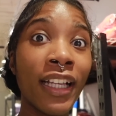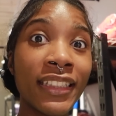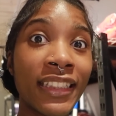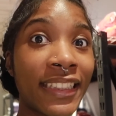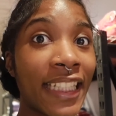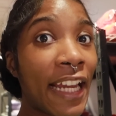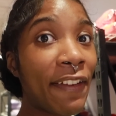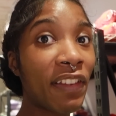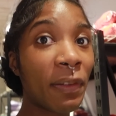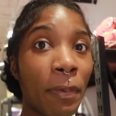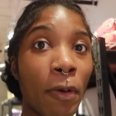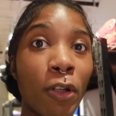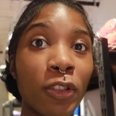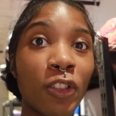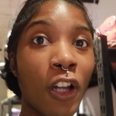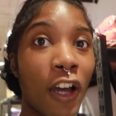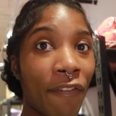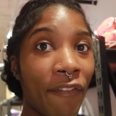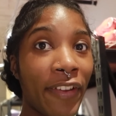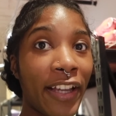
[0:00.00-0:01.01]
save the post
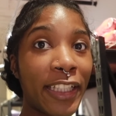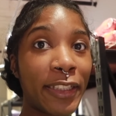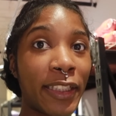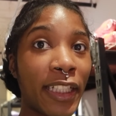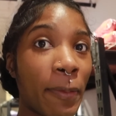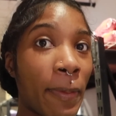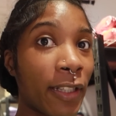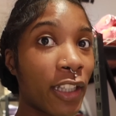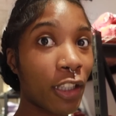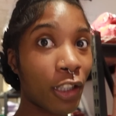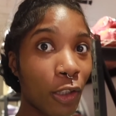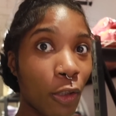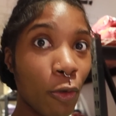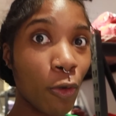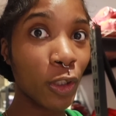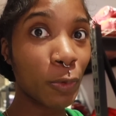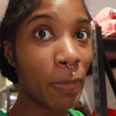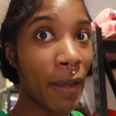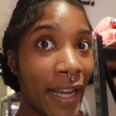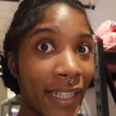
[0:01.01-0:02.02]
office, they're about to
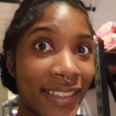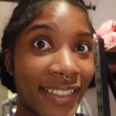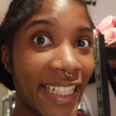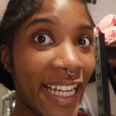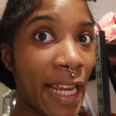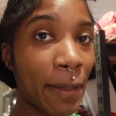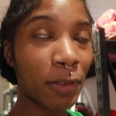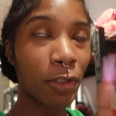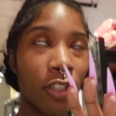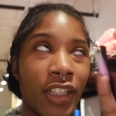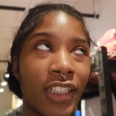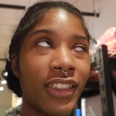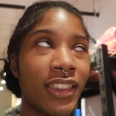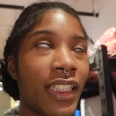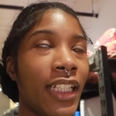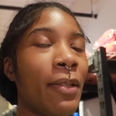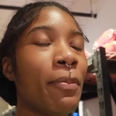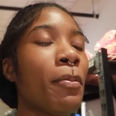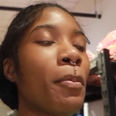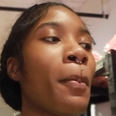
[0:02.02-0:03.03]
close, buy stamps, all this
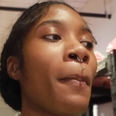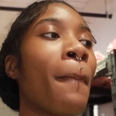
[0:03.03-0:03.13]
shit.